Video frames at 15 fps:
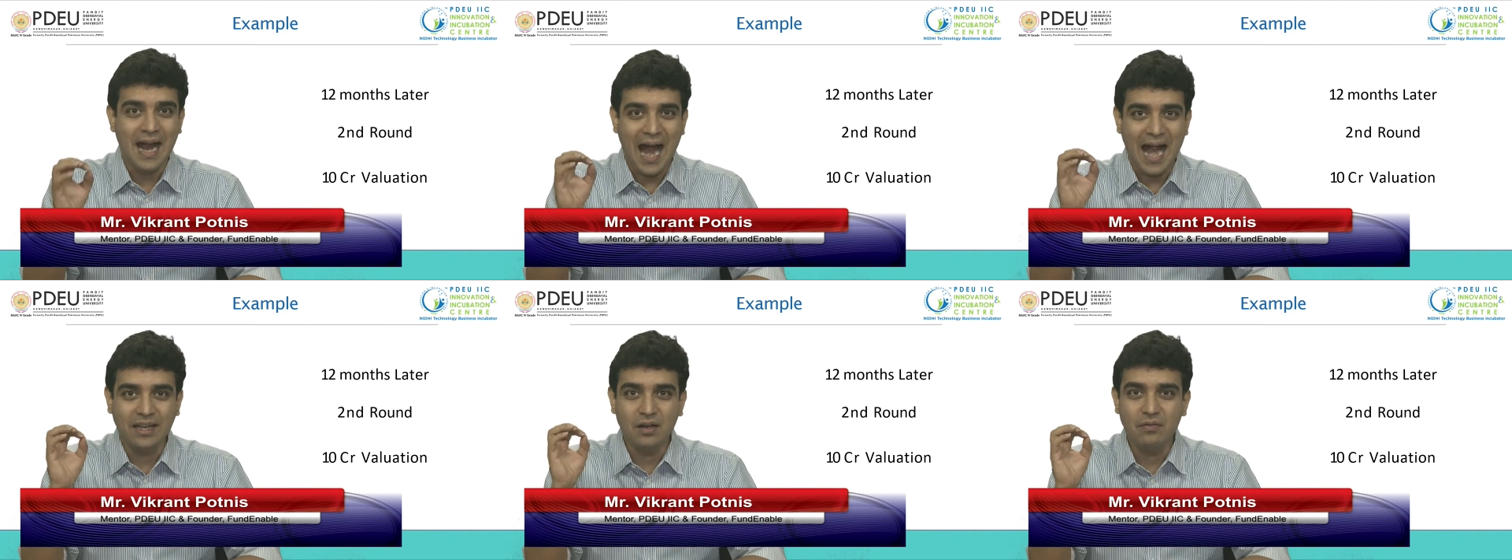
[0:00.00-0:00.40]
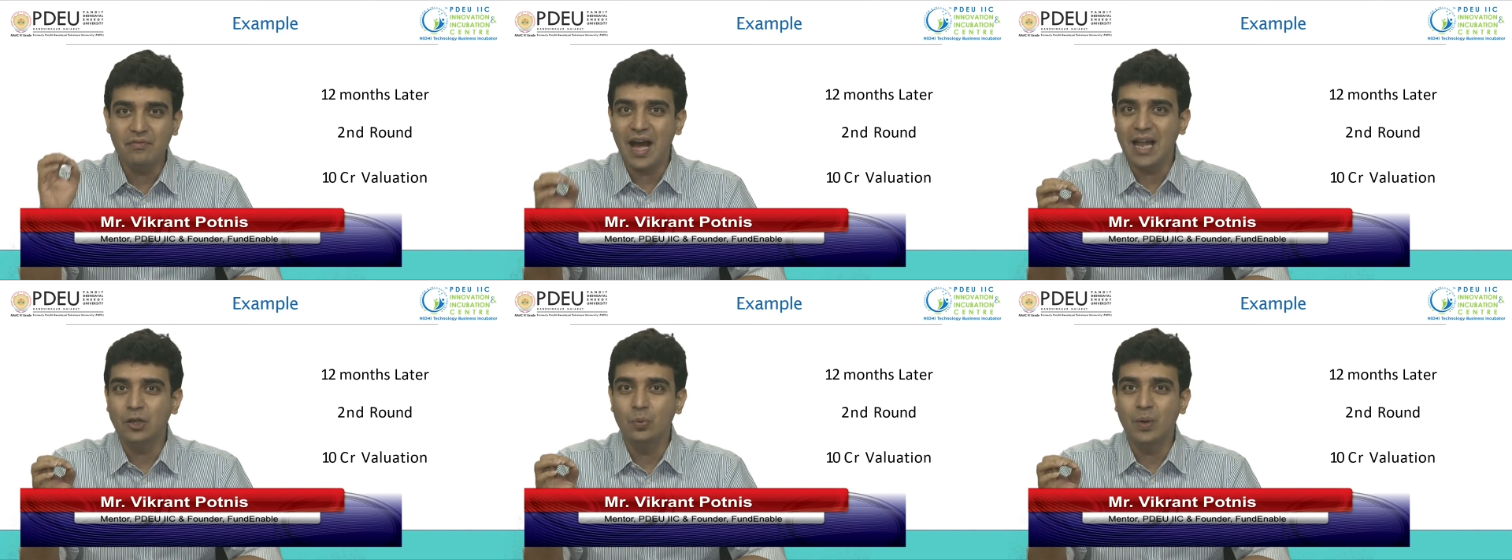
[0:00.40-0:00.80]
at a
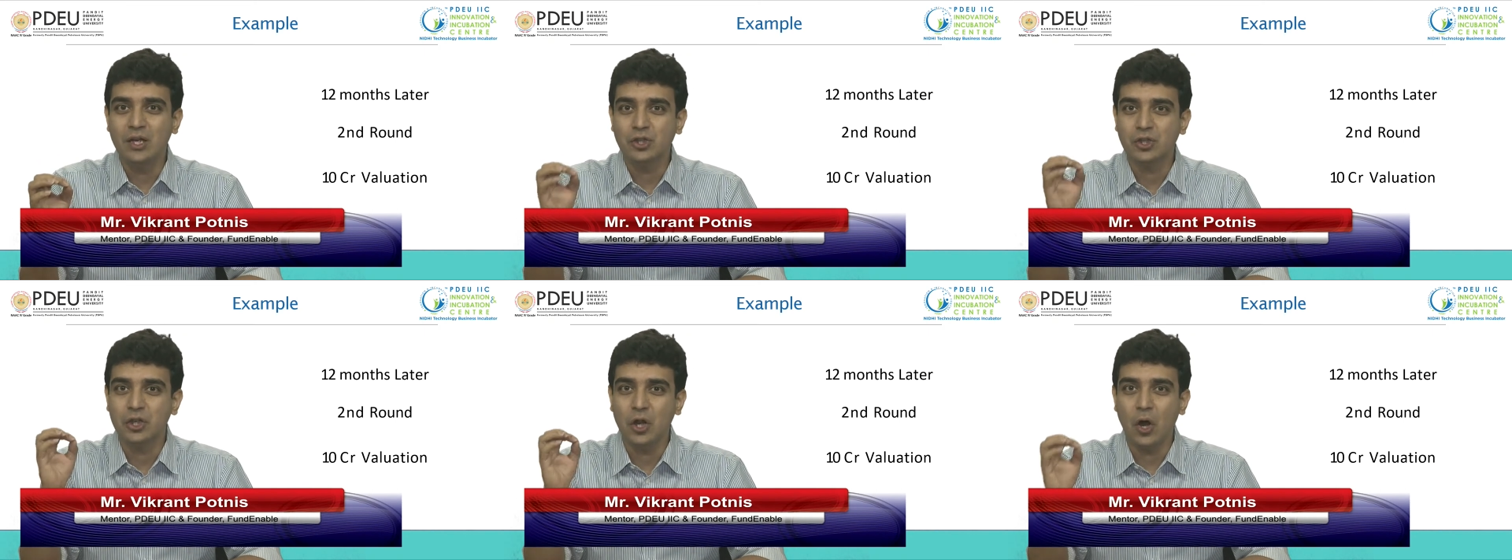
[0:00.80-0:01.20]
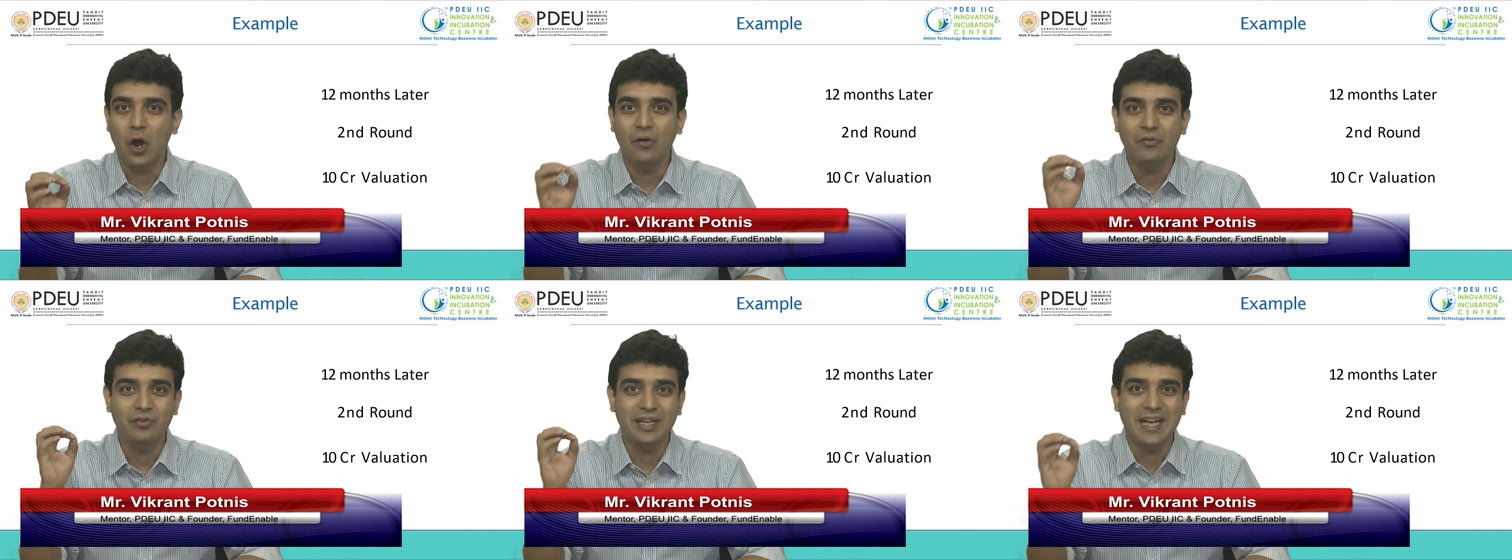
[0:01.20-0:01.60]
valuation
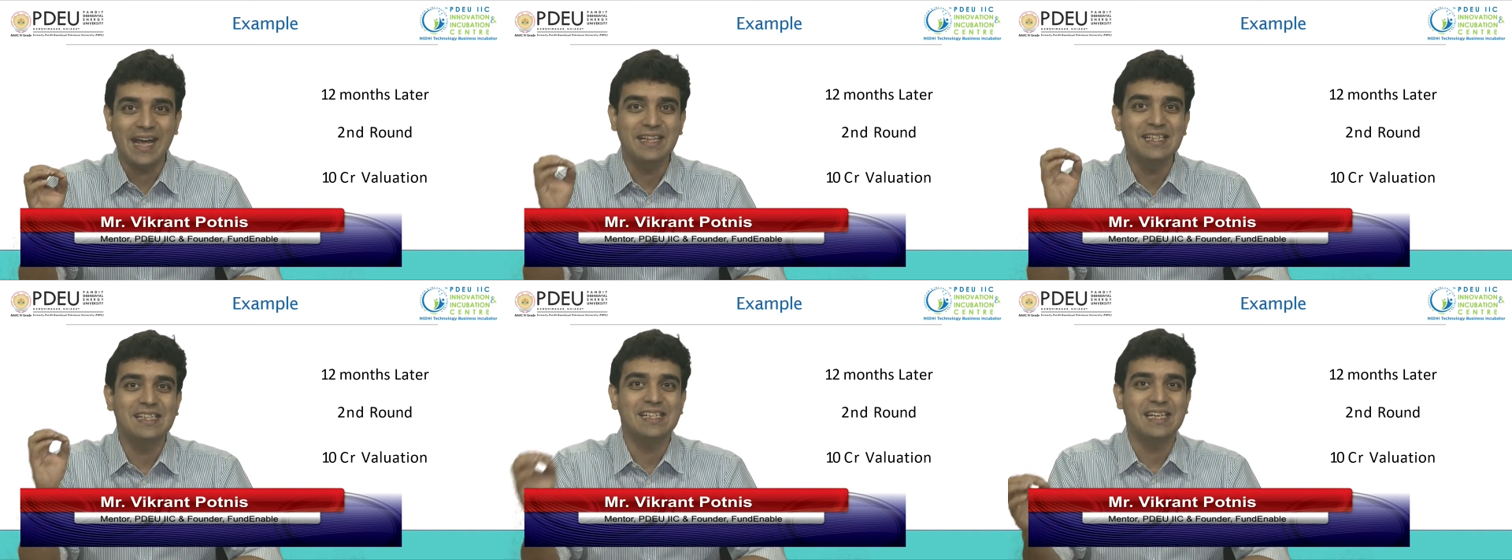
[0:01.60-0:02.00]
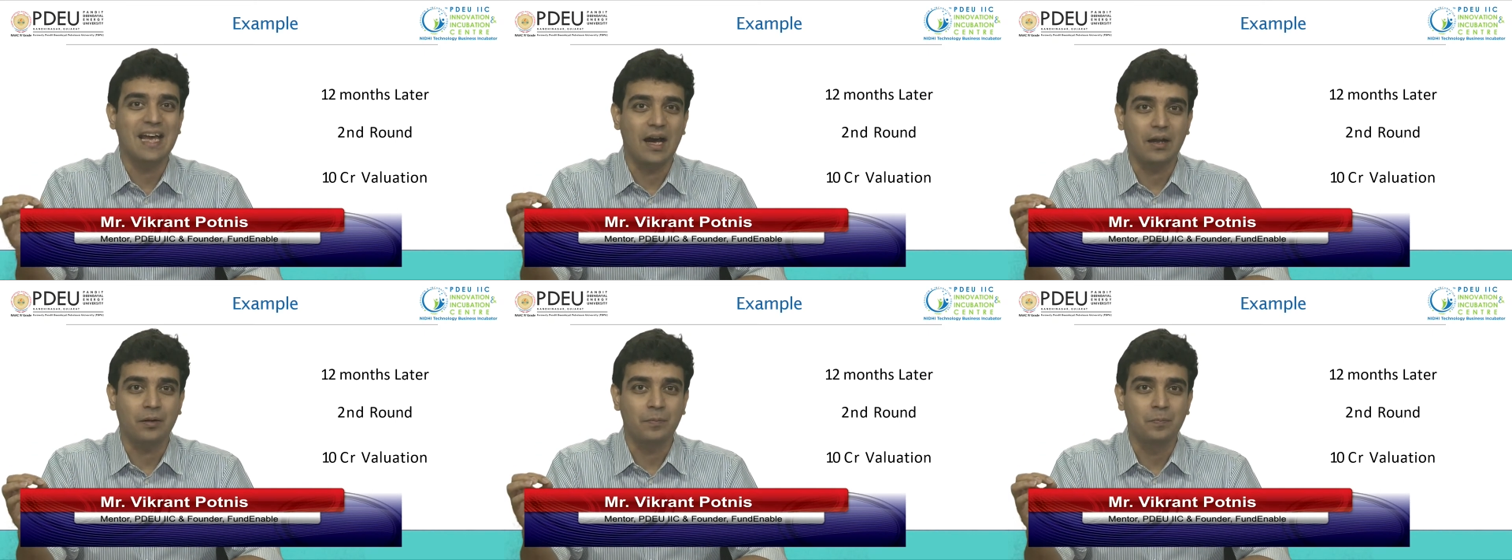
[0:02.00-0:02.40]
of 10
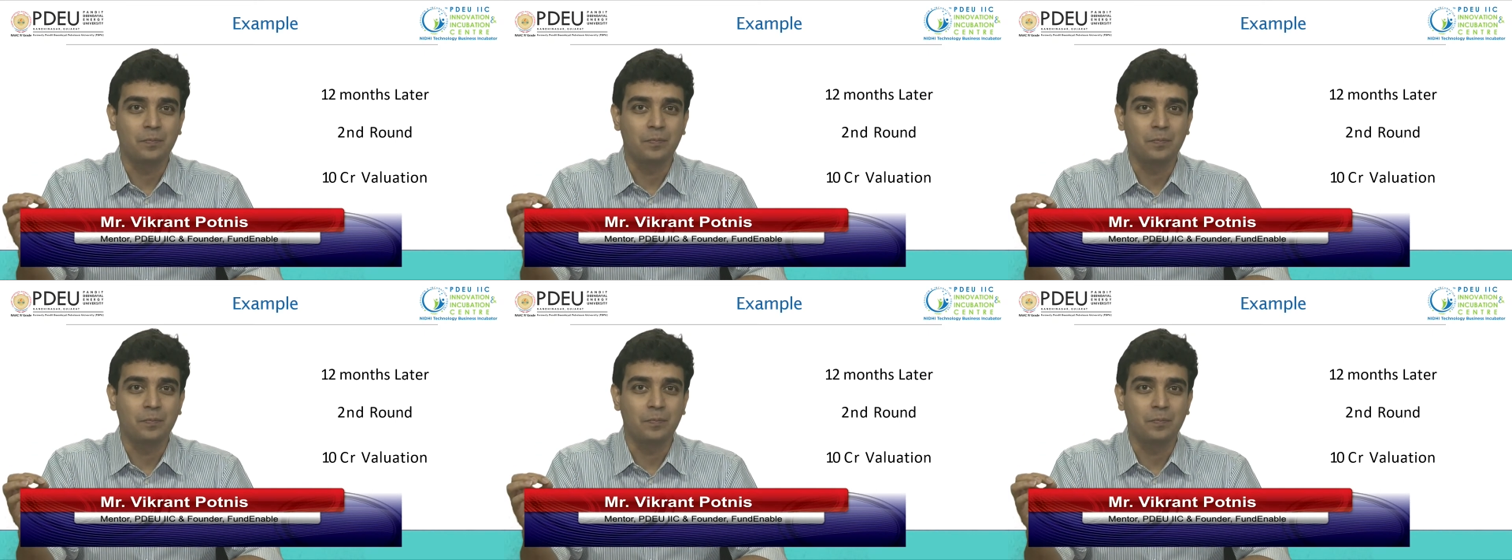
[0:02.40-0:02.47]
CR.